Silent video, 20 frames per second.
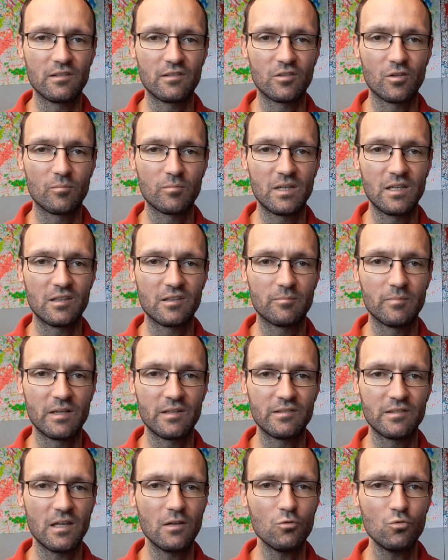and some kids
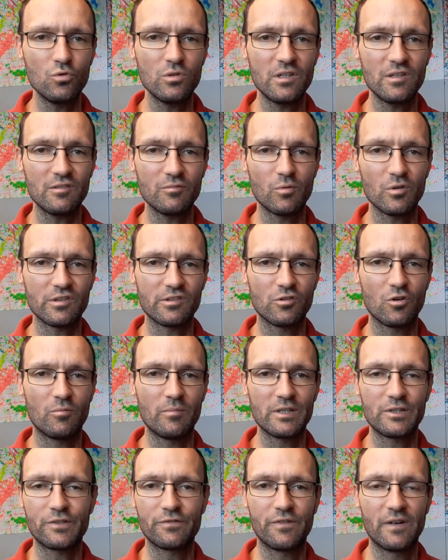might say, oh, this was so
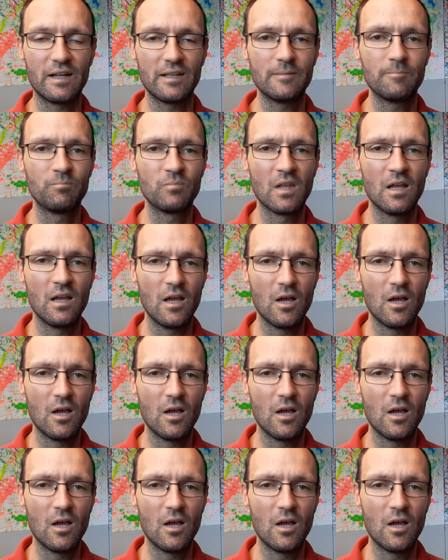much fun.